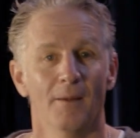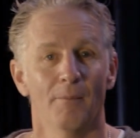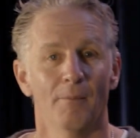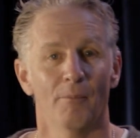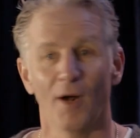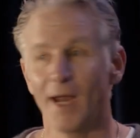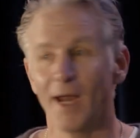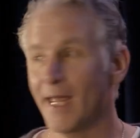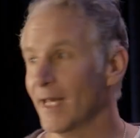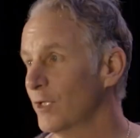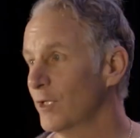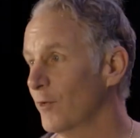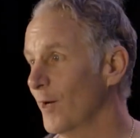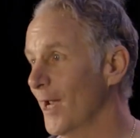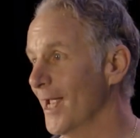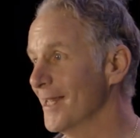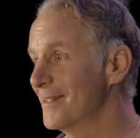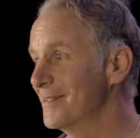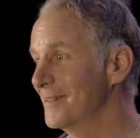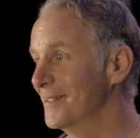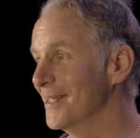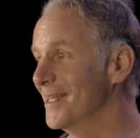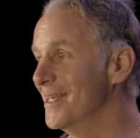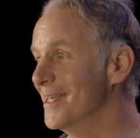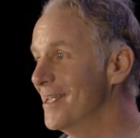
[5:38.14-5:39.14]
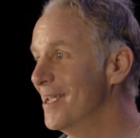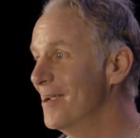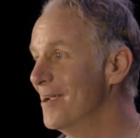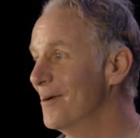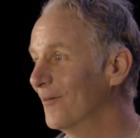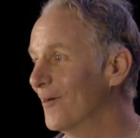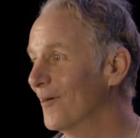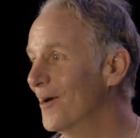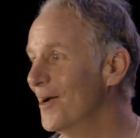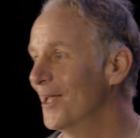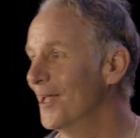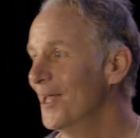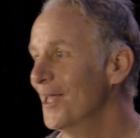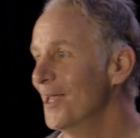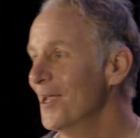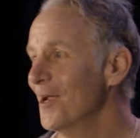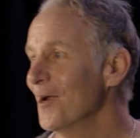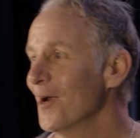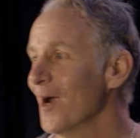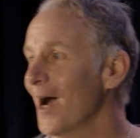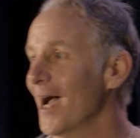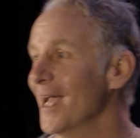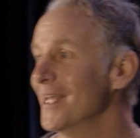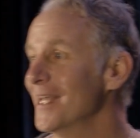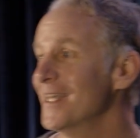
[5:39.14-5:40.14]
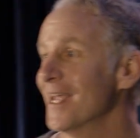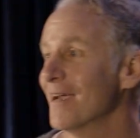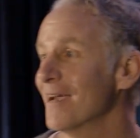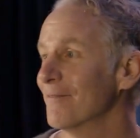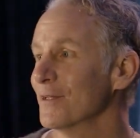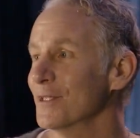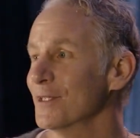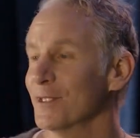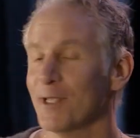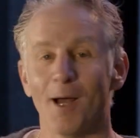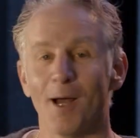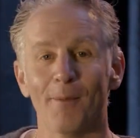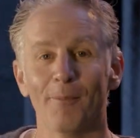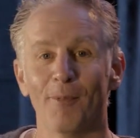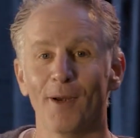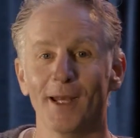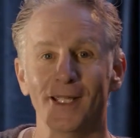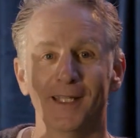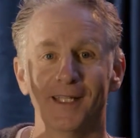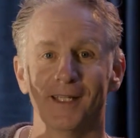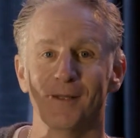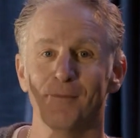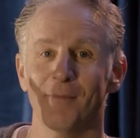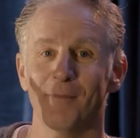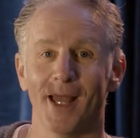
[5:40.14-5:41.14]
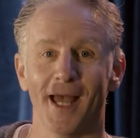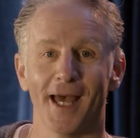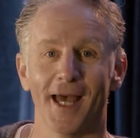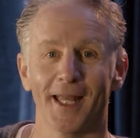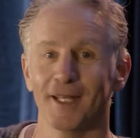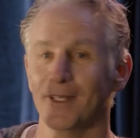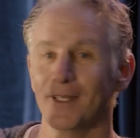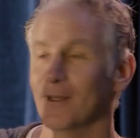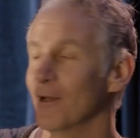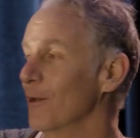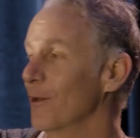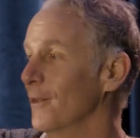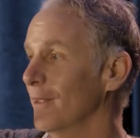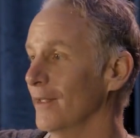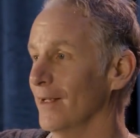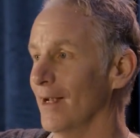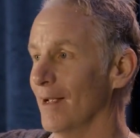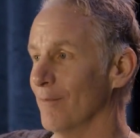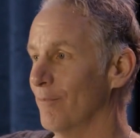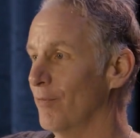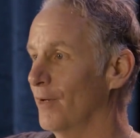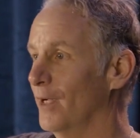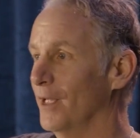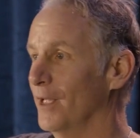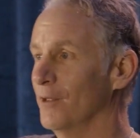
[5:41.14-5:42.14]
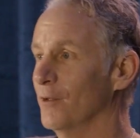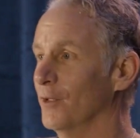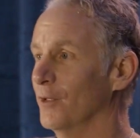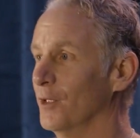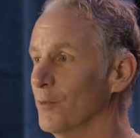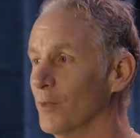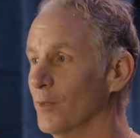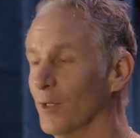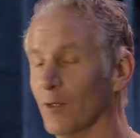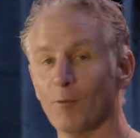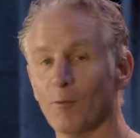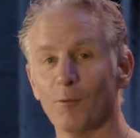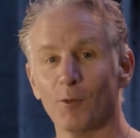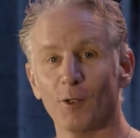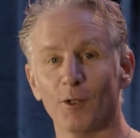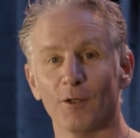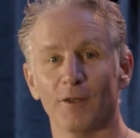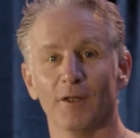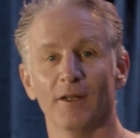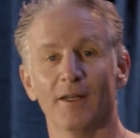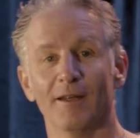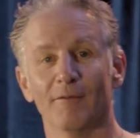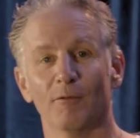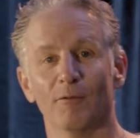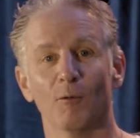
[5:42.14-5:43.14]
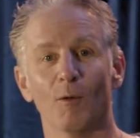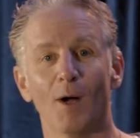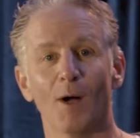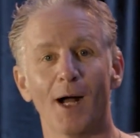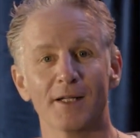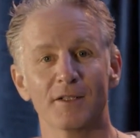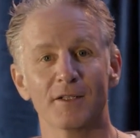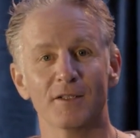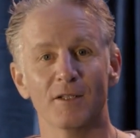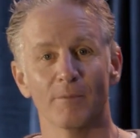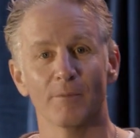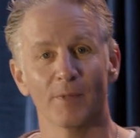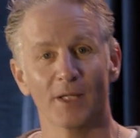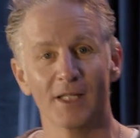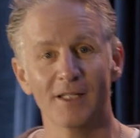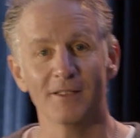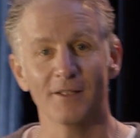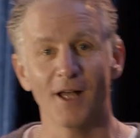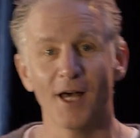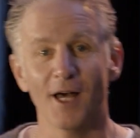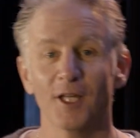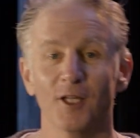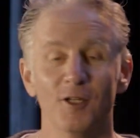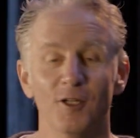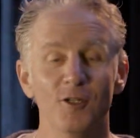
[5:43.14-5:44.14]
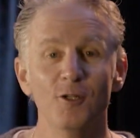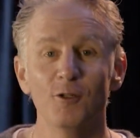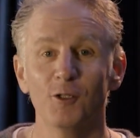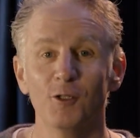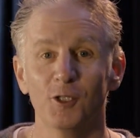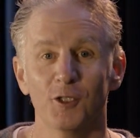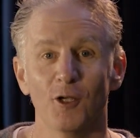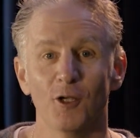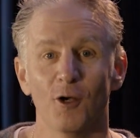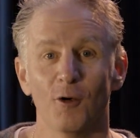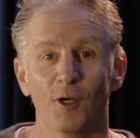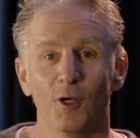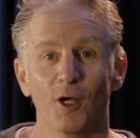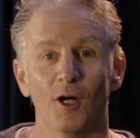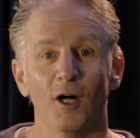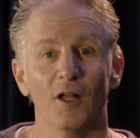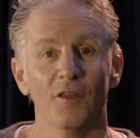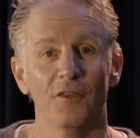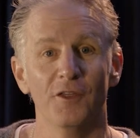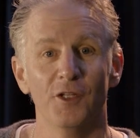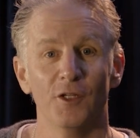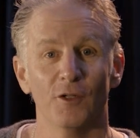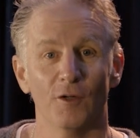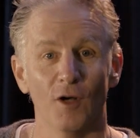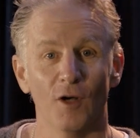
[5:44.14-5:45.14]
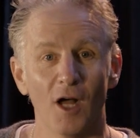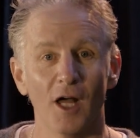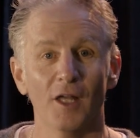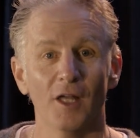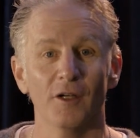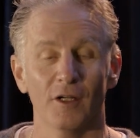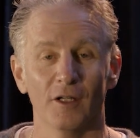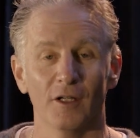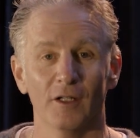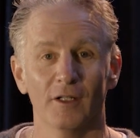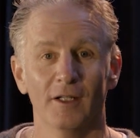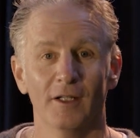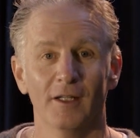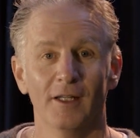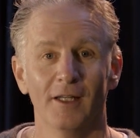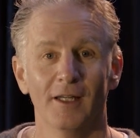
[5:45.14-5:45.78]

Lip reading: Bryan Cranston, I never saw Breaking Bad. I know that I'm probably the only one in the world that never watched it, but he's on a new show called Your Honor.